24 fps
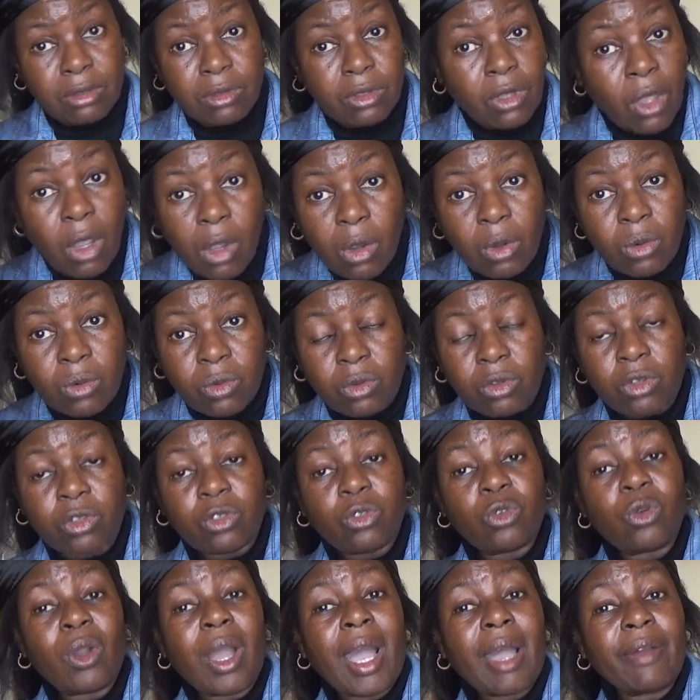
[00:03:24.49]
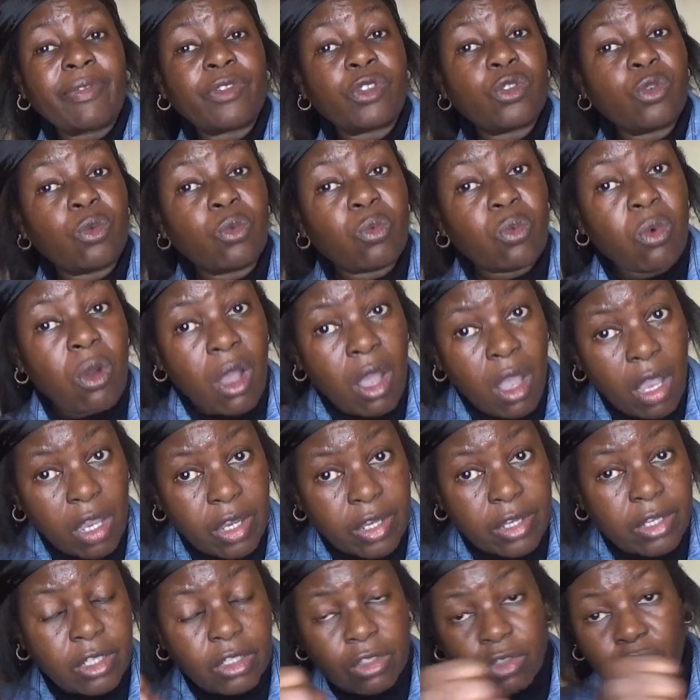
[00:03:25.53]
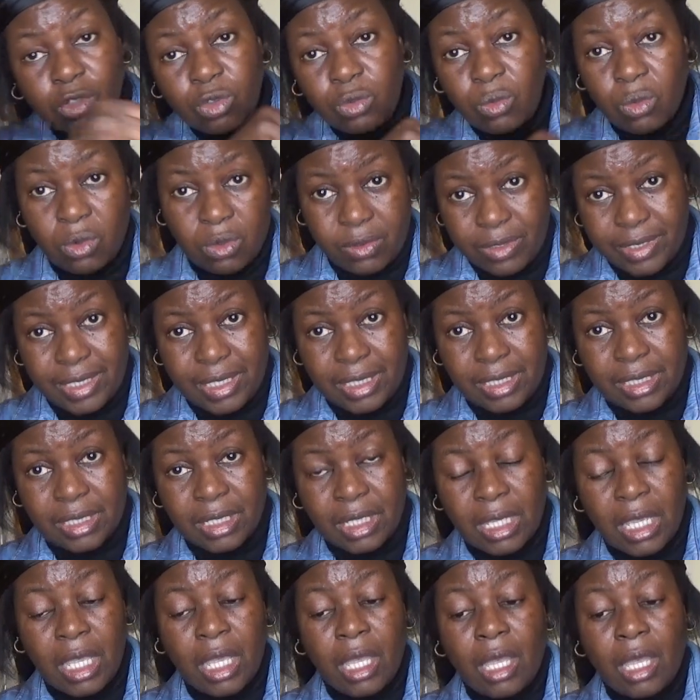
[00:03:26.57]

No, you have to work towards it.